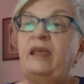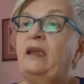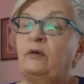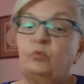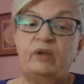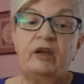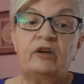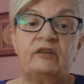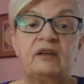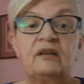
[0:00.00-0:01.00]
Here we
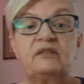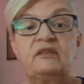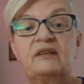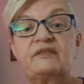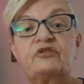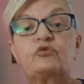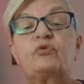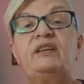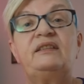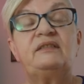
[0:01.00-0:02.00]
are not just
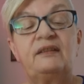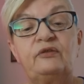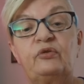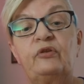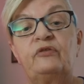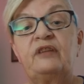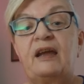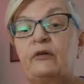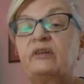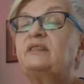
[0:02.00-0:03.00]
treated to a
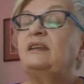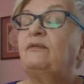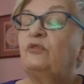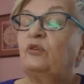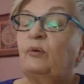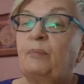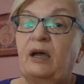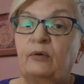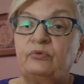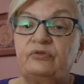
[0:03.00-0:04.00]
narrative
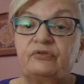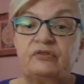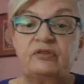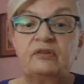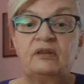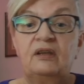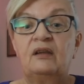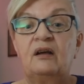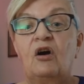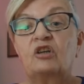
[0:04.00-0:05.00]
about
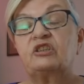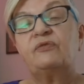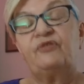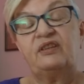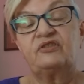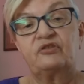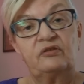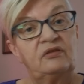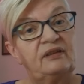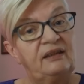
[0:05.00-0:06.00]

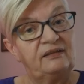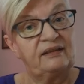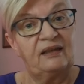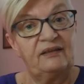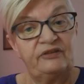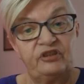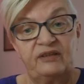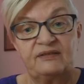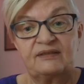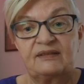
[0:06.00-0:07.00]
artificial
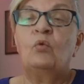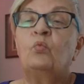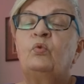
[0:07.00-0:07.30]
intelligence.